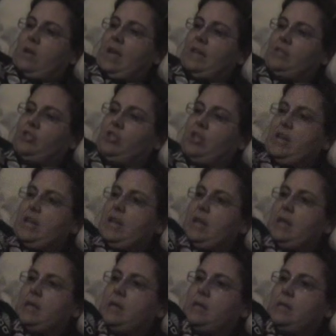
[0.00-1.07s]
Yes, she
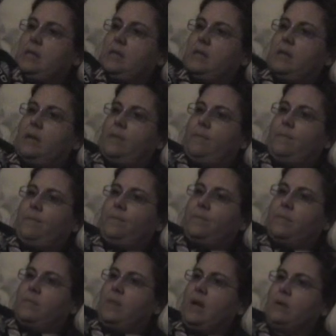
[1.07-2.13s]
is,
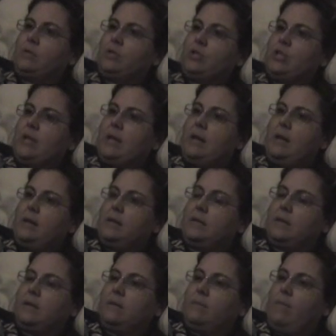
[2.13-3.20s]
no, she
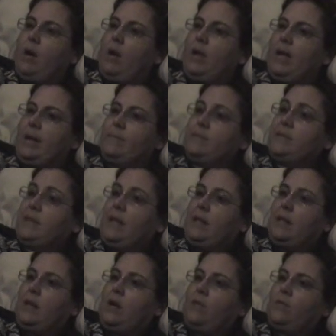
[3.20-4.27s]
isn't. Ma came
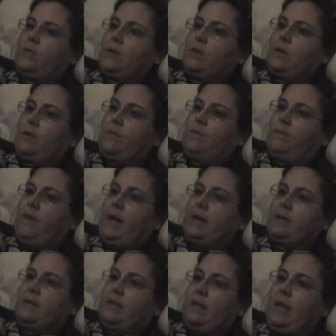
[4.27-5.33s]
sailing over in her
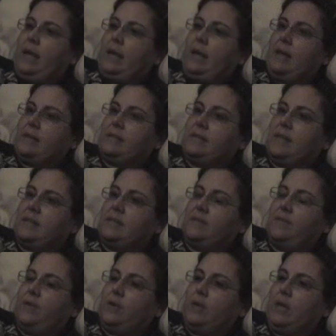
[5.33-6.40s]
fine delaine and said
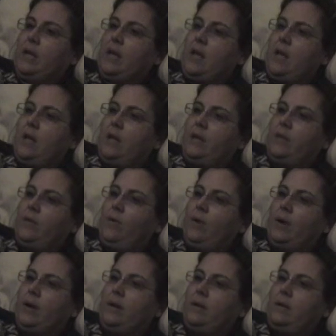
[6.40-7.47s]
severely,
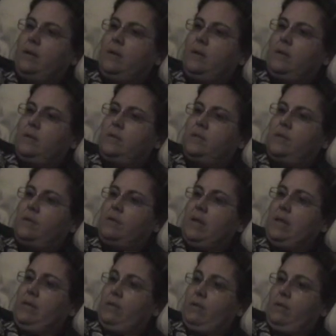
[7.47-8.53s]
Laura. So
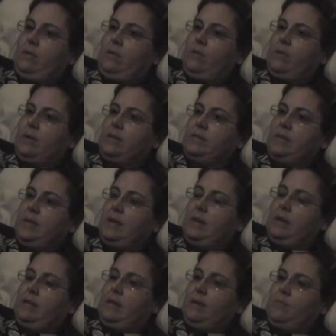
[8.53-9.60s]
neither Laura said
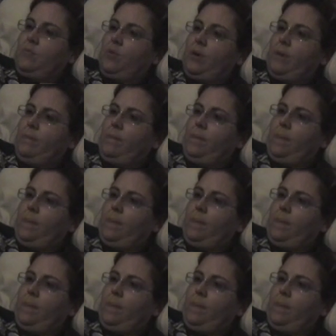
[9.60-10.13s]
anything more.